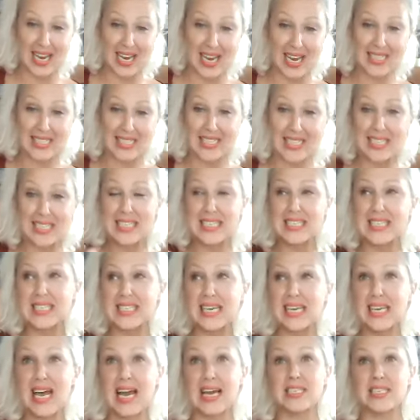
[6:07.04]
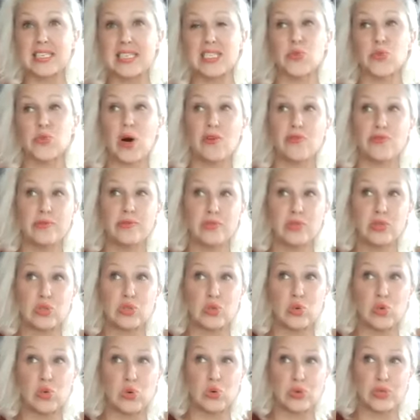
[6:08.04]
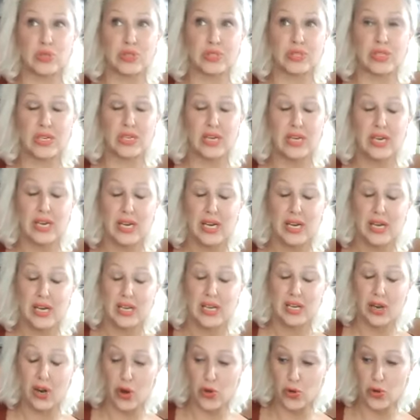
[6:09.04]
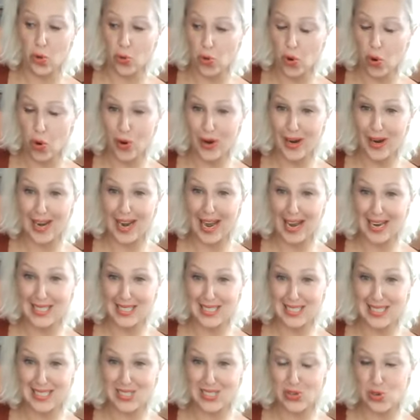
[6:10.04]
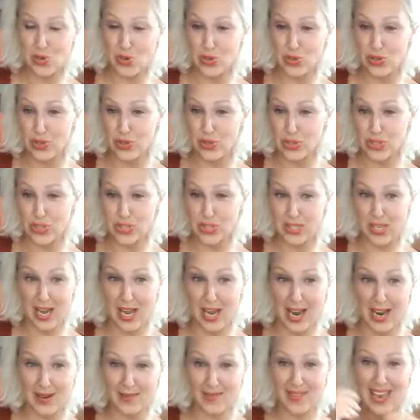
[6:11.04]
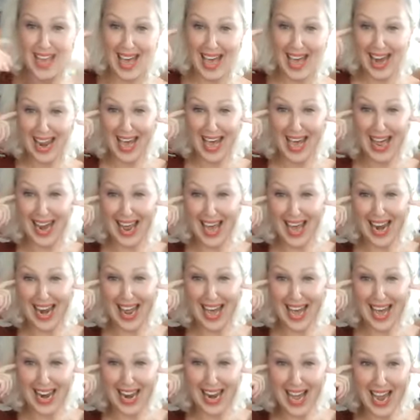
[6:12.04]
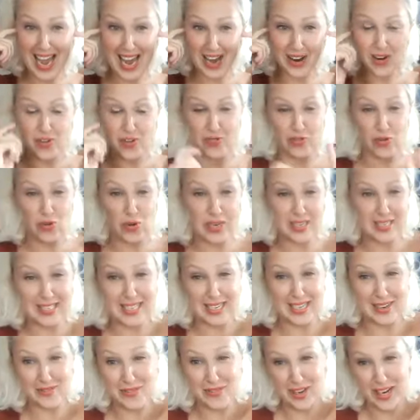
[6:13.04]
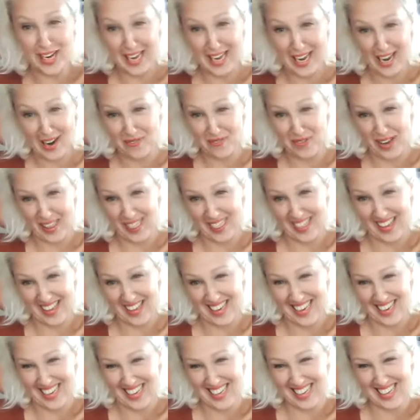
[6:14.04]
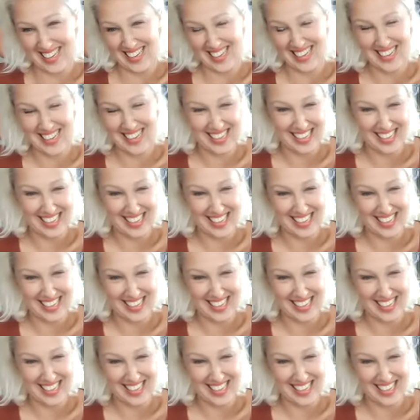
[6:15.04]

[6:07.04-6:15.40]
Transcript: and it's a disconnect as well from source. You're not connected. You're just like la la la la la, and avoiding feeling everything.